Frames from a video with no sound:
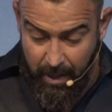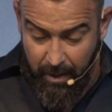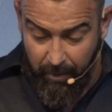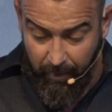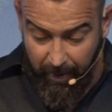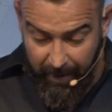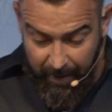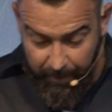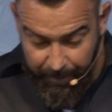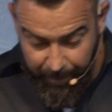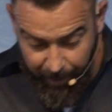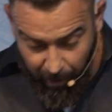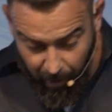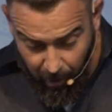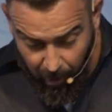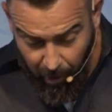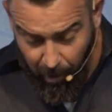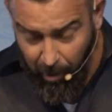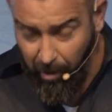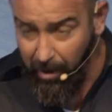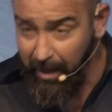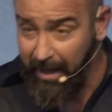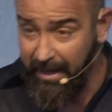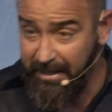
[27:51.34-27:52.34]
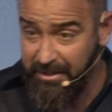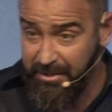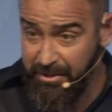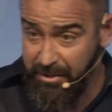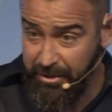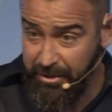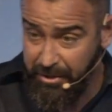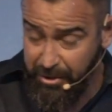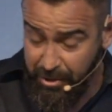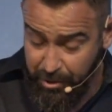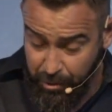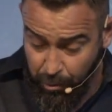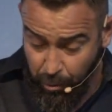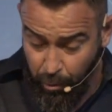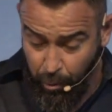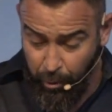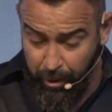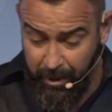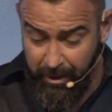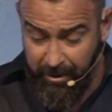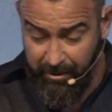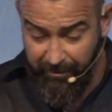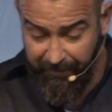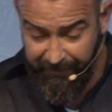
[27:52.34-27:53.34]
like Paul has
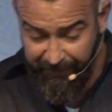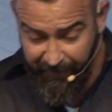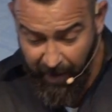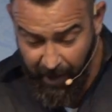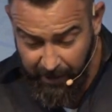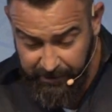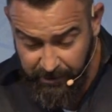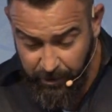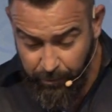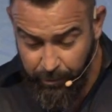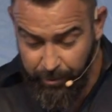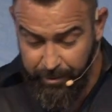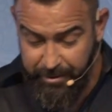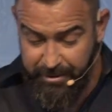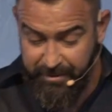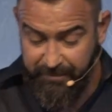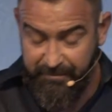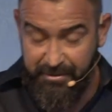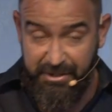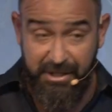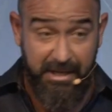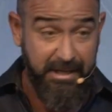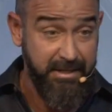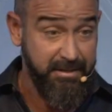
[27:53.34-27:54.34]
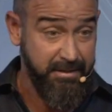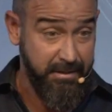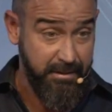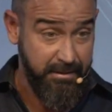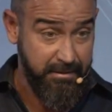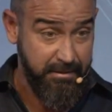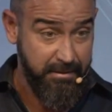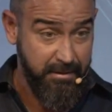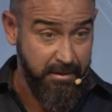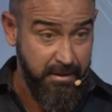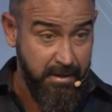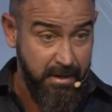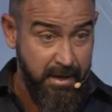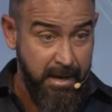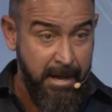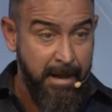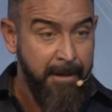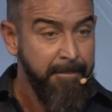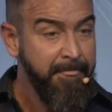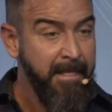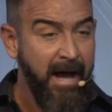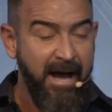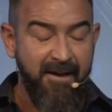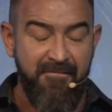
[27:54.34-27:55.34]
destroyed the followers of Jesus.
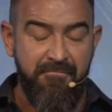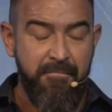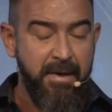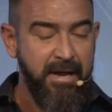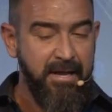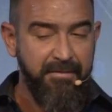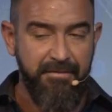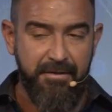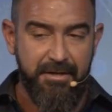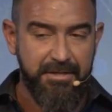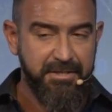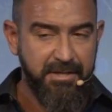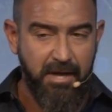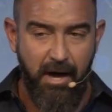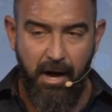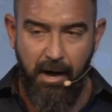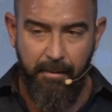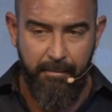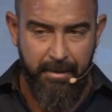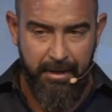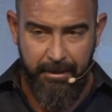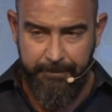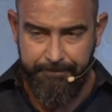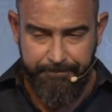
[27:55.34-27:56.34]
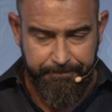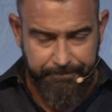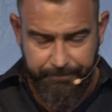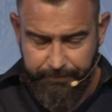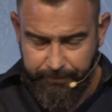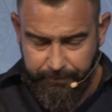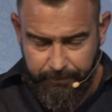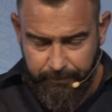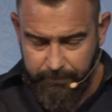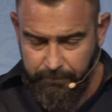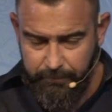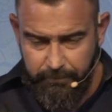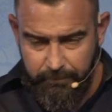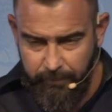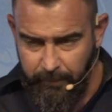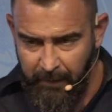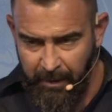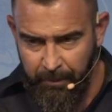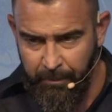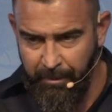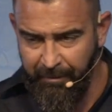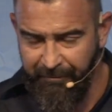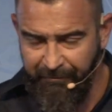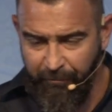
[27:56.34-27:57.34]
I've made this comment
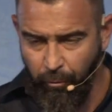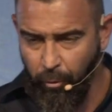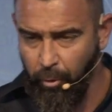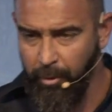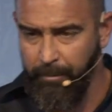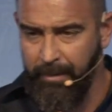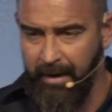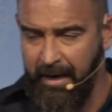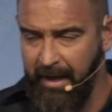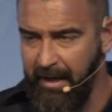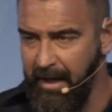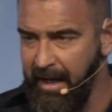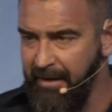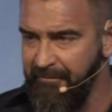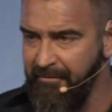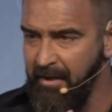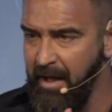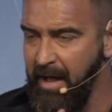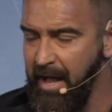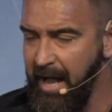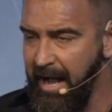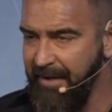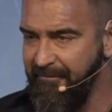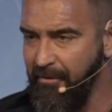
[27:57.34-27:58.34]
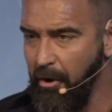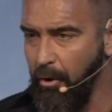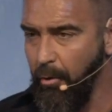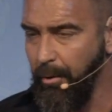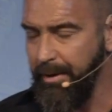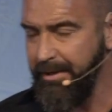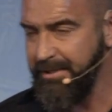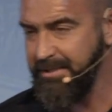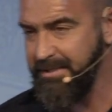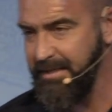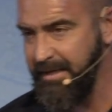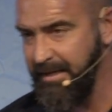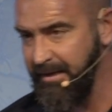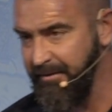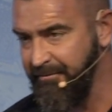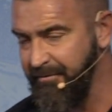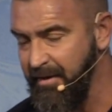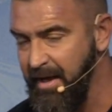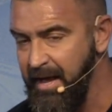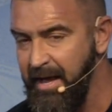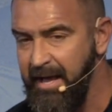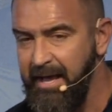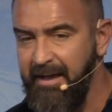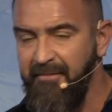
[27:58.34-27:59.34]
before, but I've always said,
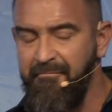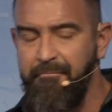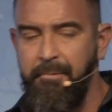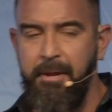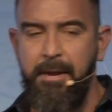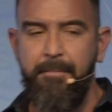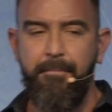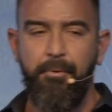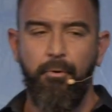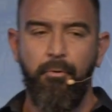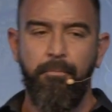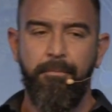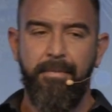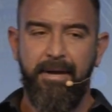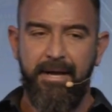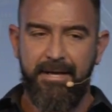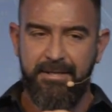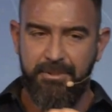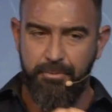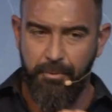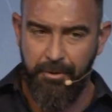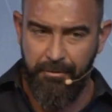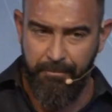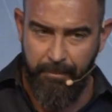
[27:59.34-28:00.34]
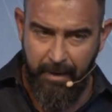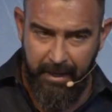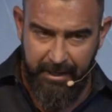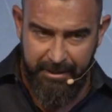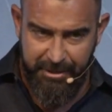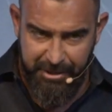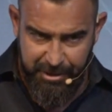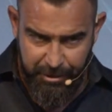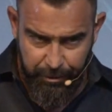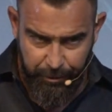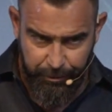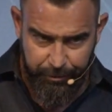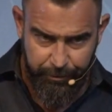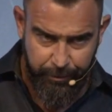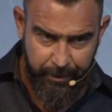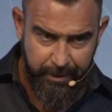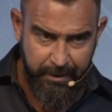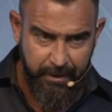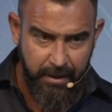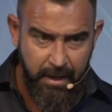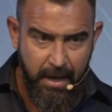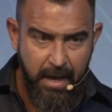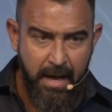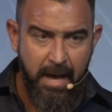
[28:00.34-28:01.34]
if people mess with my children,